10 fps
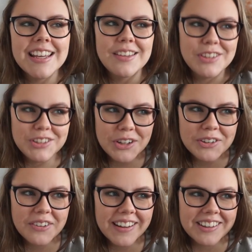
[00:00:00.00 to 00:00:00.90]
If you don't
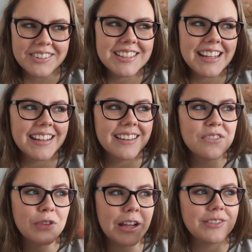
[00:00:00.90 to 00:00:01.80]
know it, go take
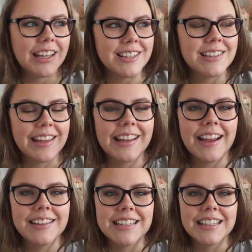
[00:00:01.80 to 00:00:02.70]
five tests like I
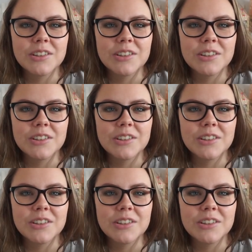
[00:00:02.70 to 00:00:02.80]
did,